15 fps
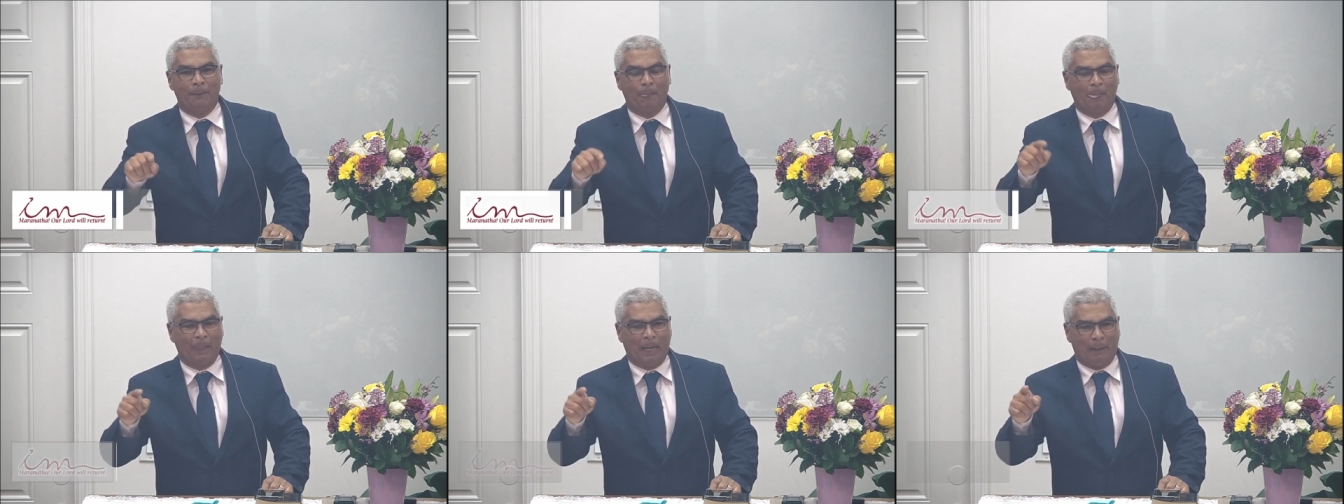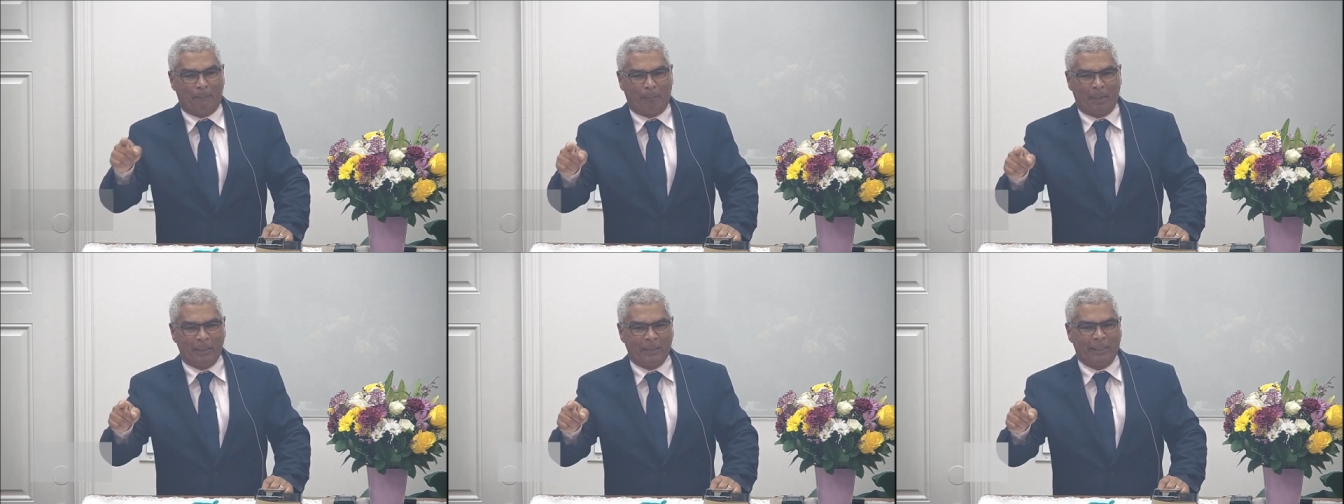That's
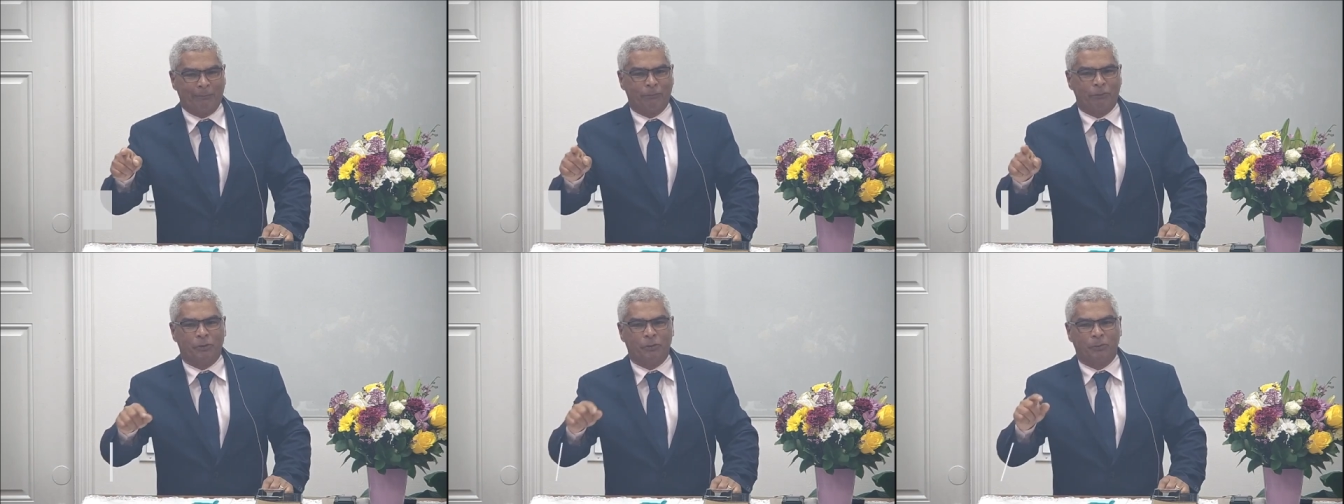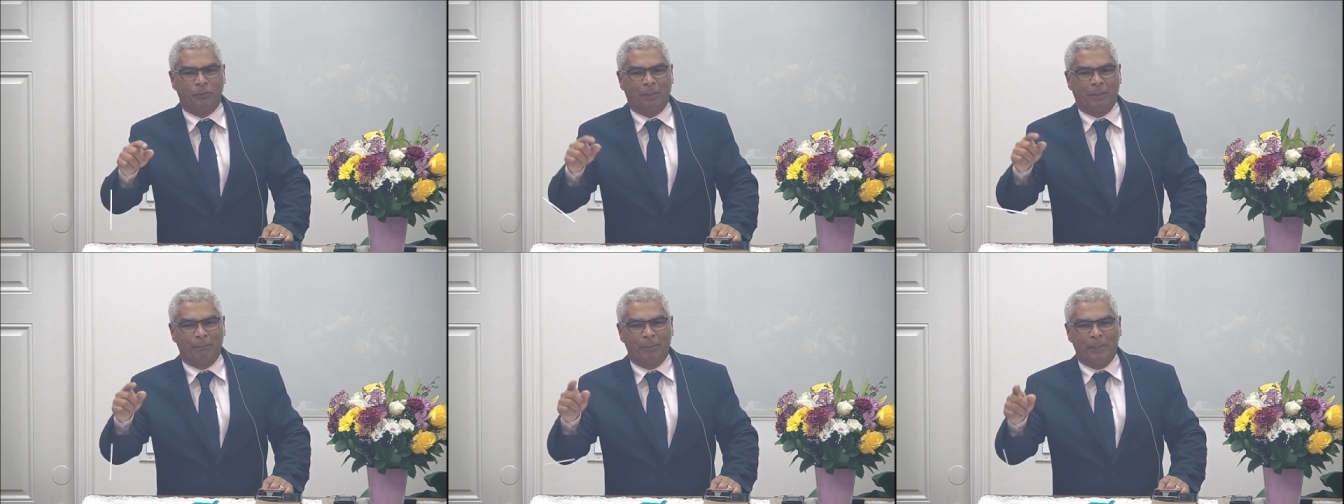the role of
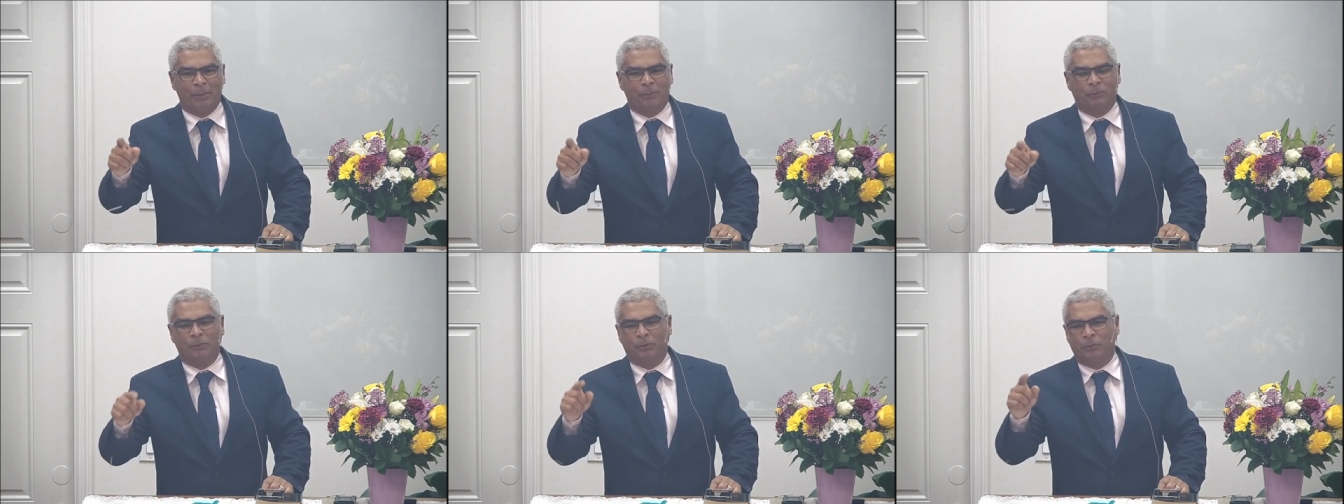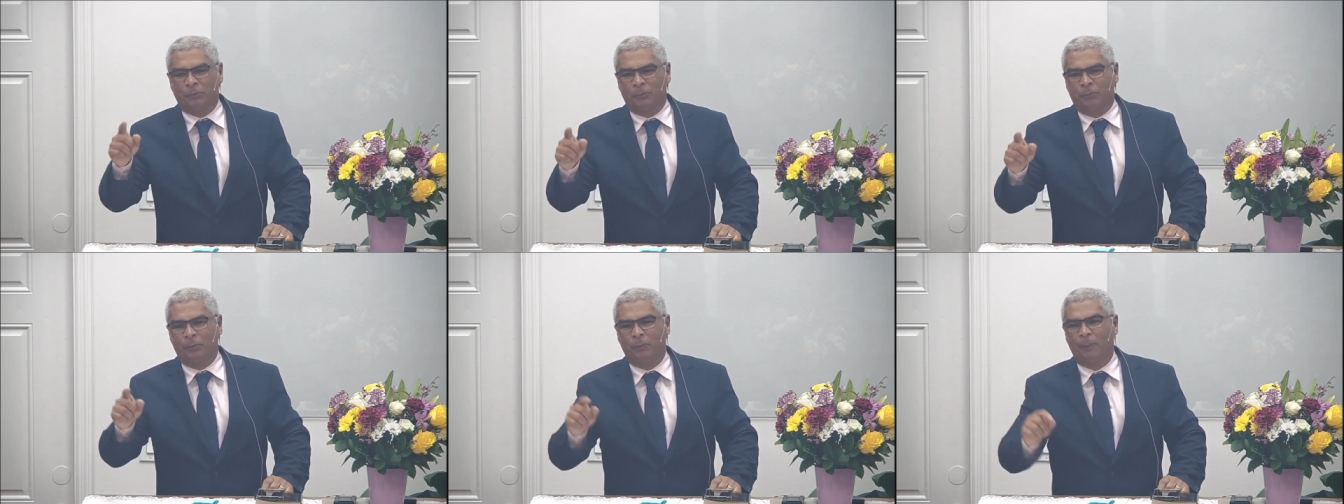the church
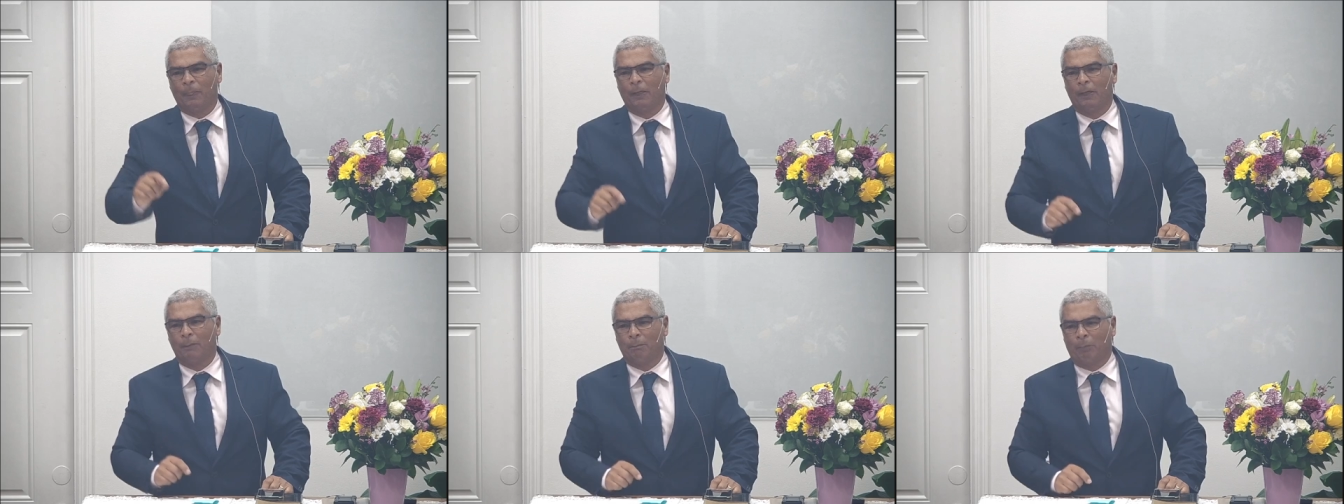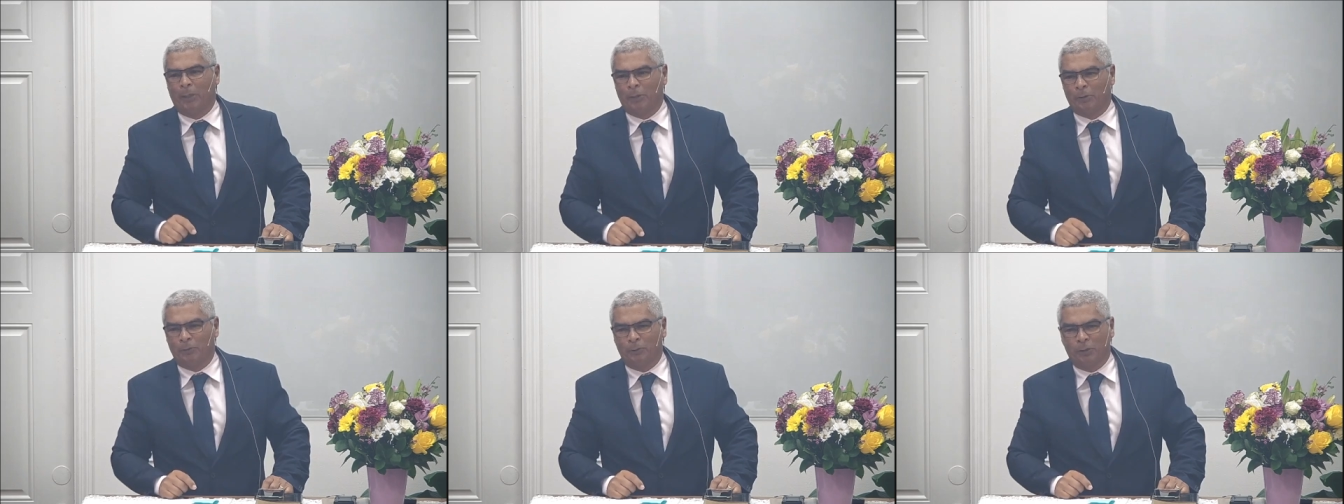to carry the
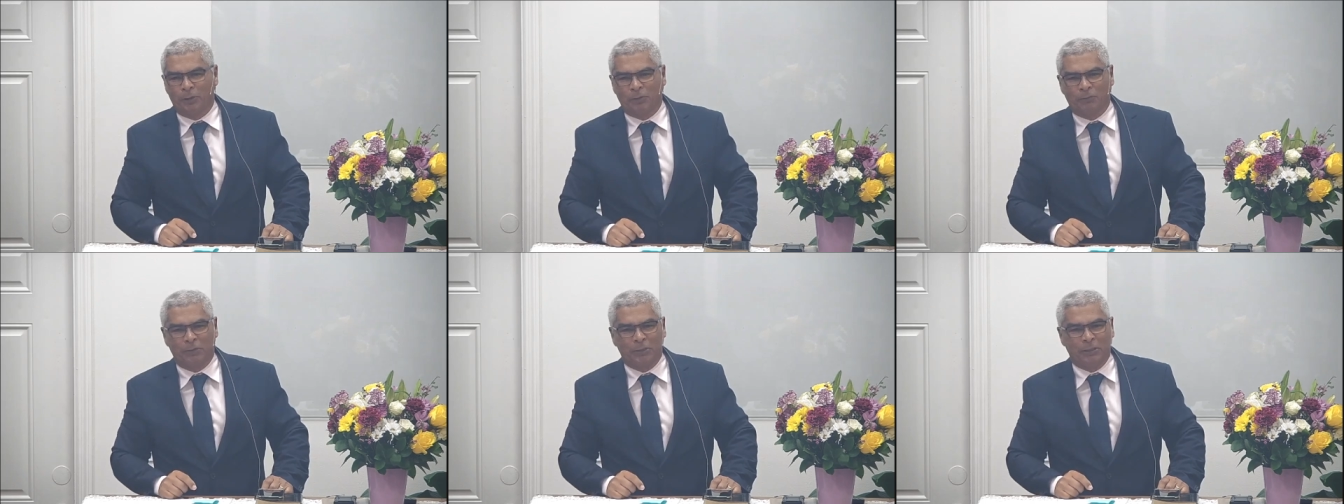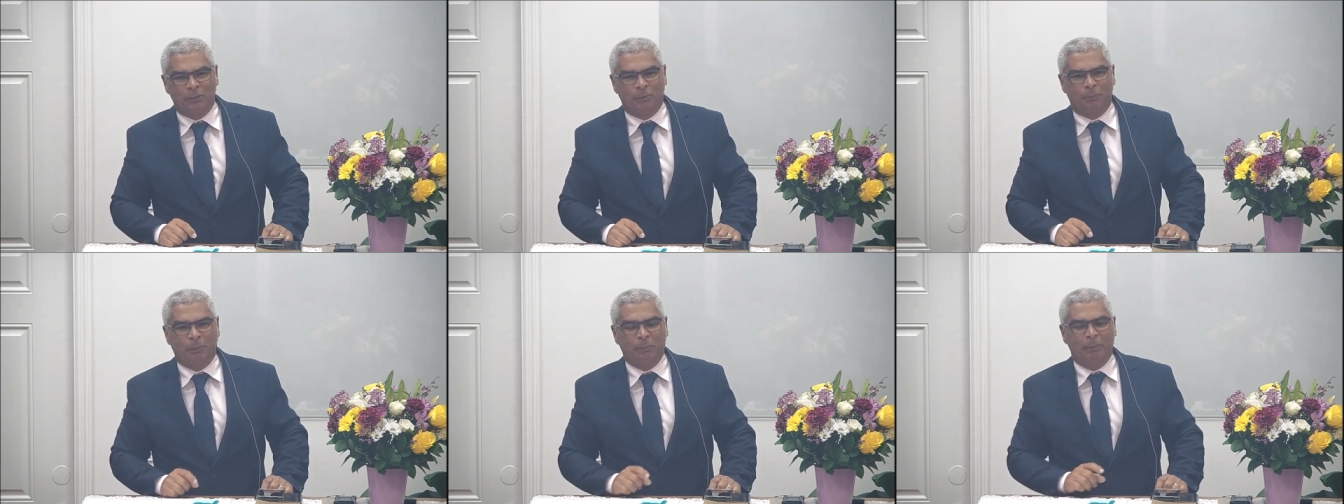blessing of the
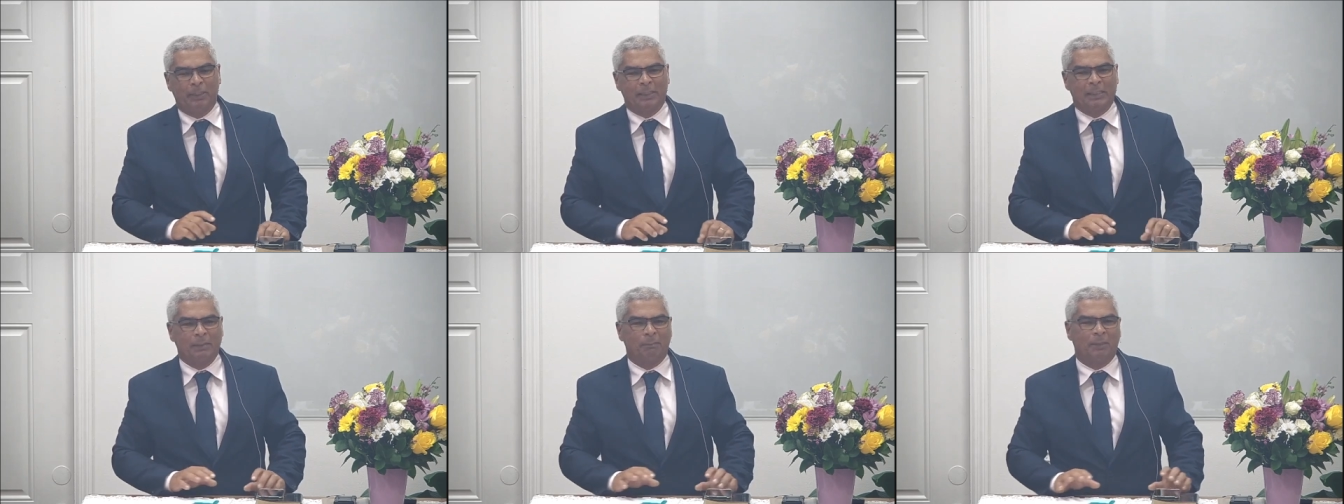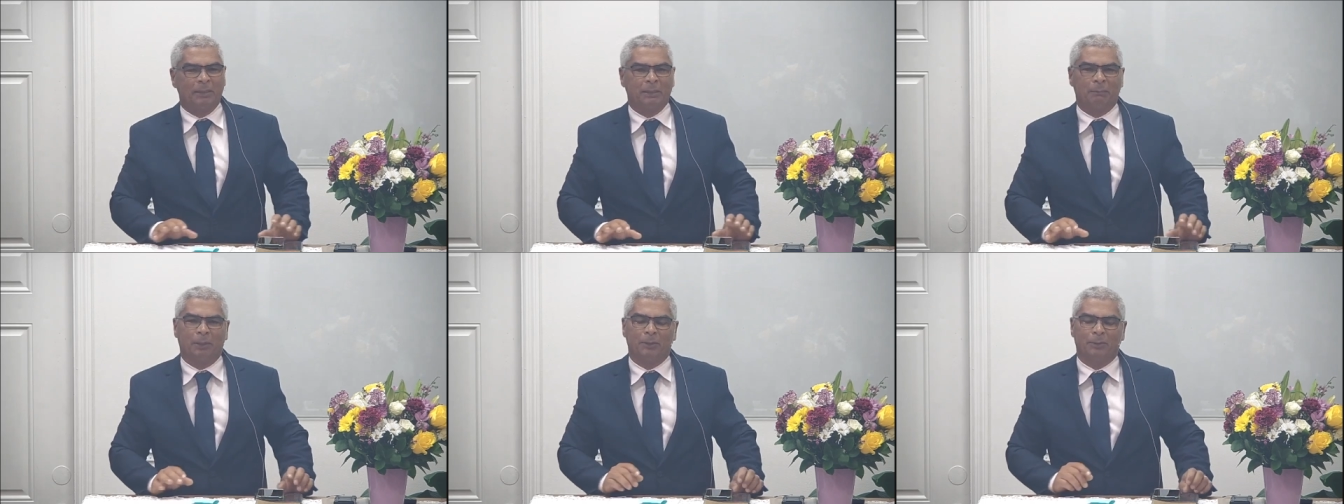Lord to our
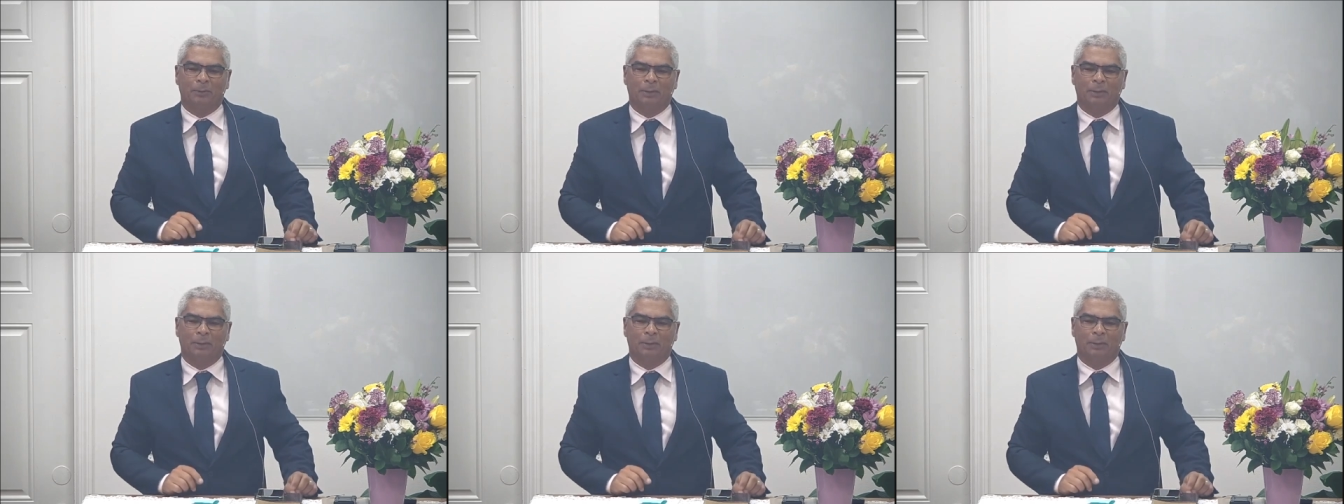neighbors.